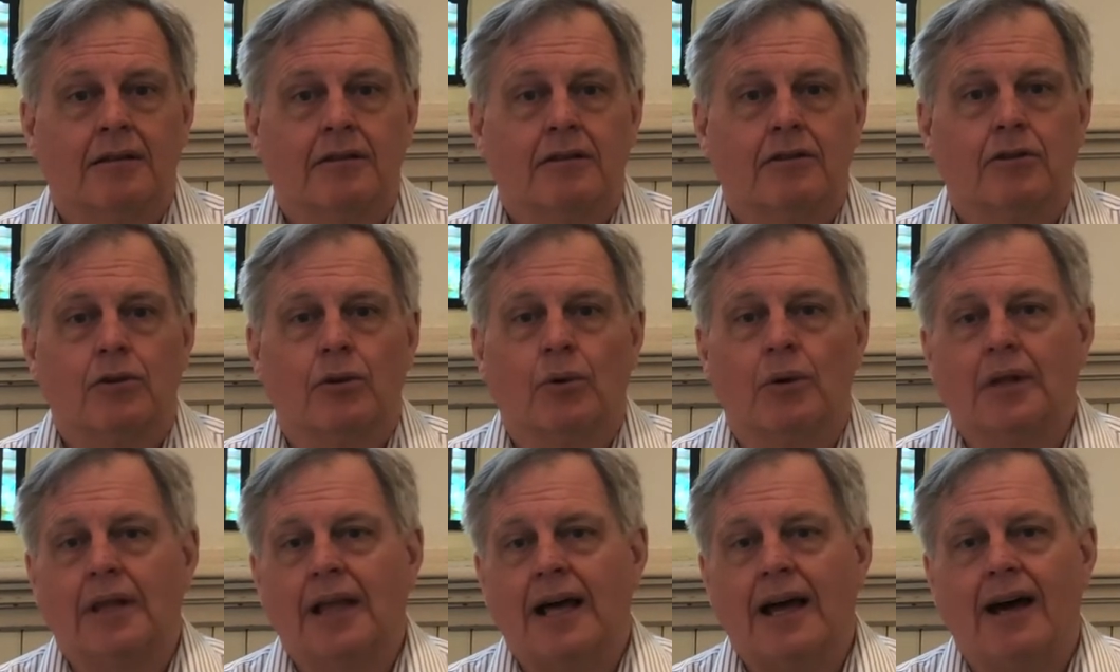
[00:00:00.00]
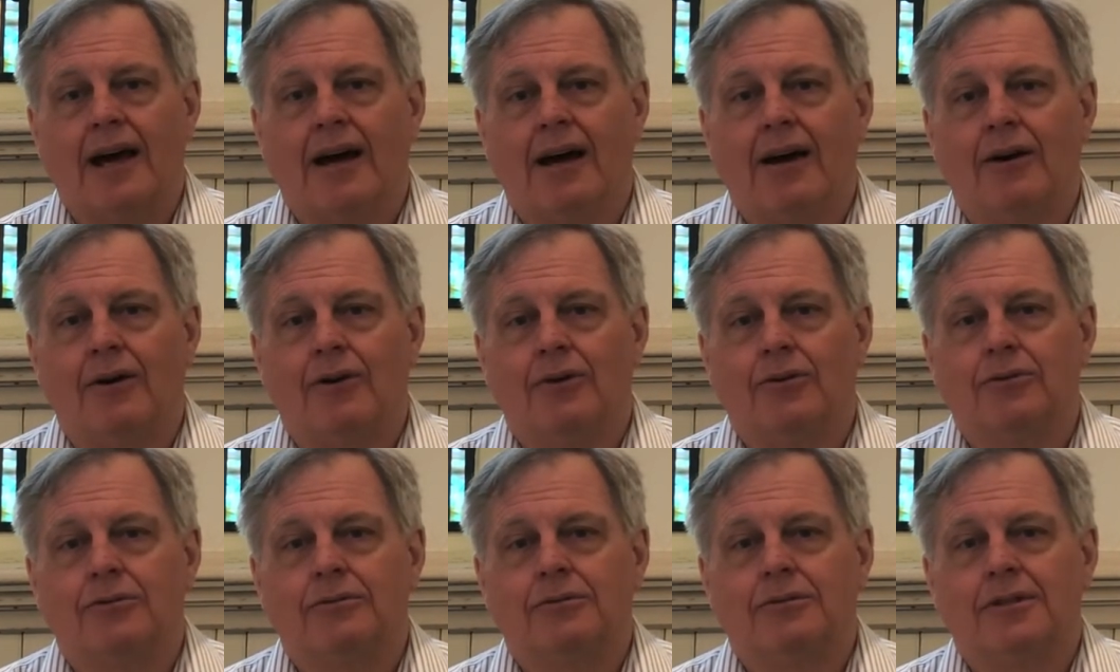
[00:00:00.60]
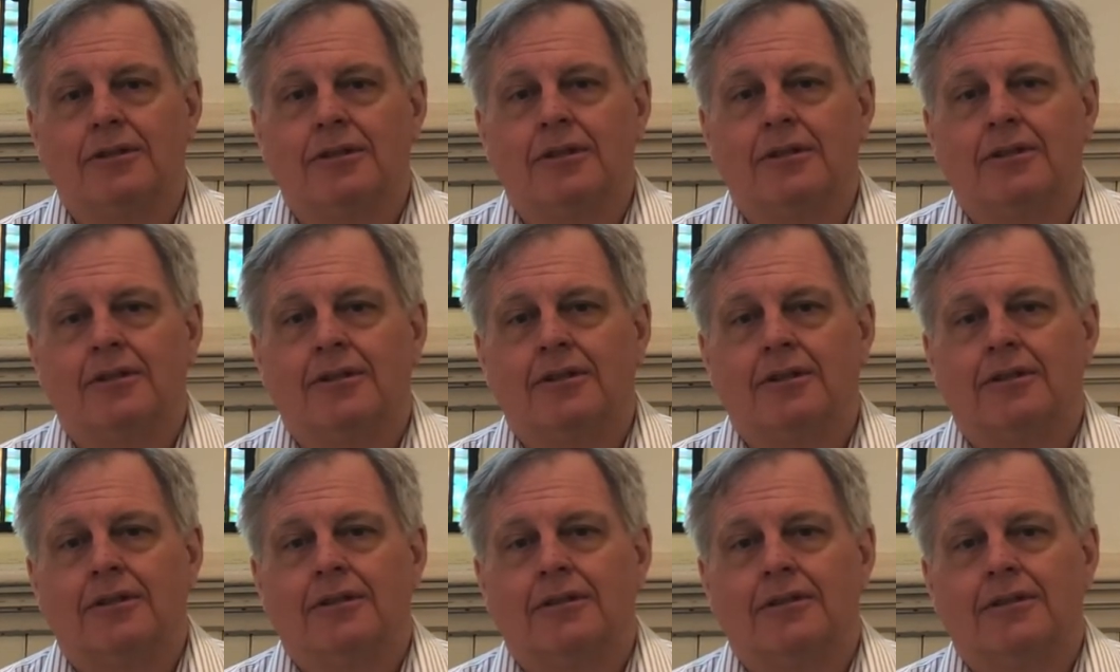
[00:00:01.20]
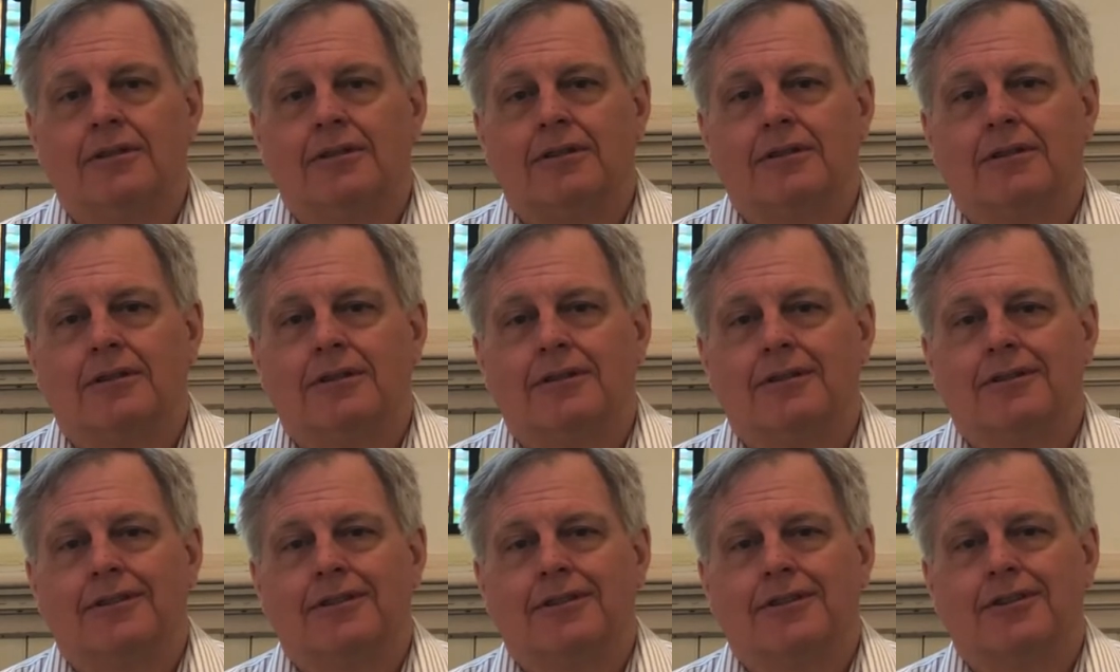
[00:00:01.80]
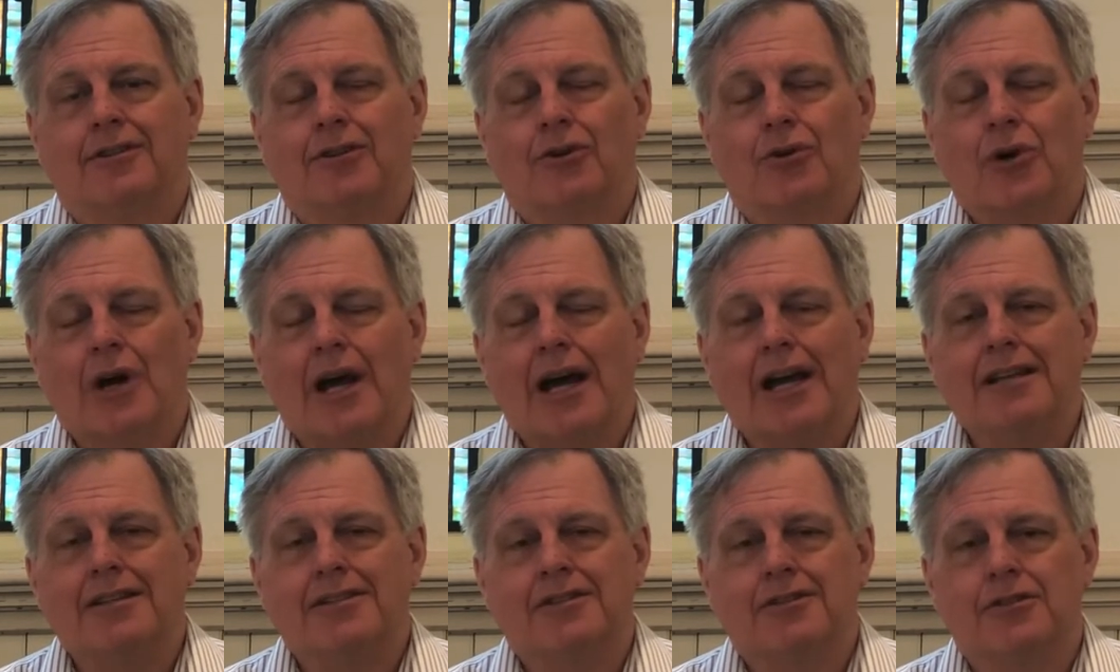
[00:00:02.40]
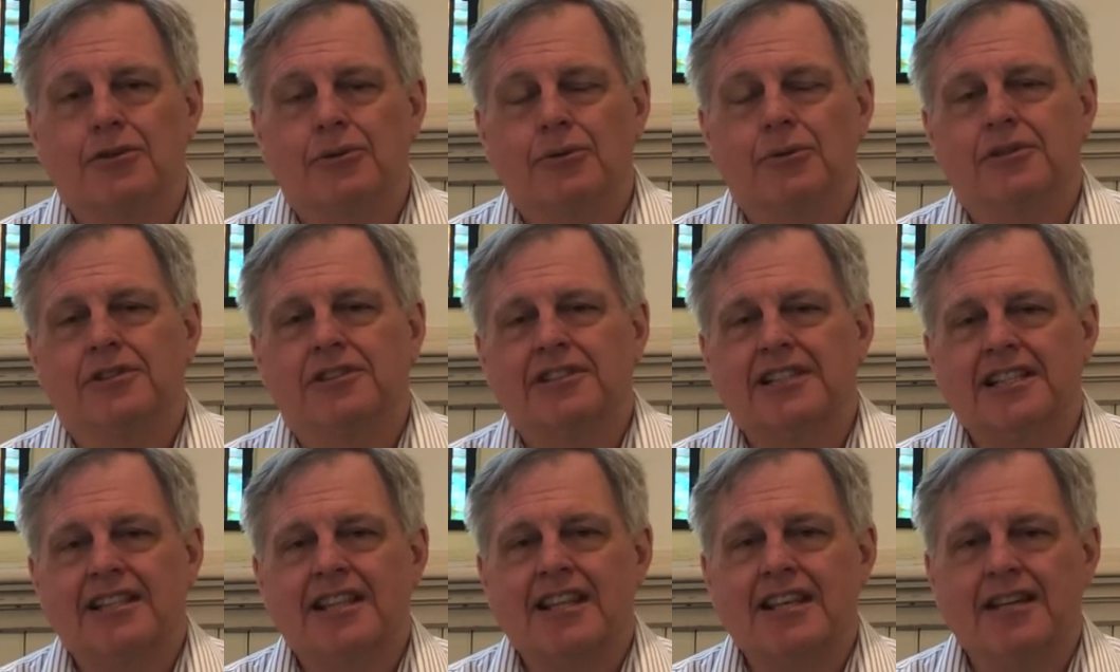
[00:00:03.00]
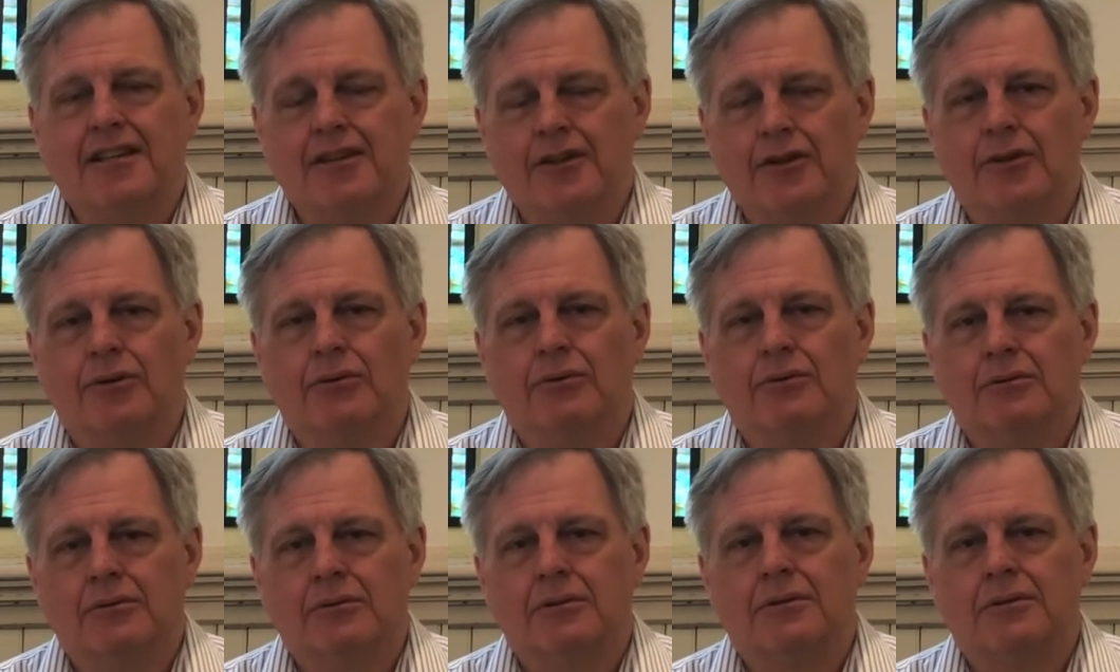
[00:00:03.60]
to allow Christ who is within you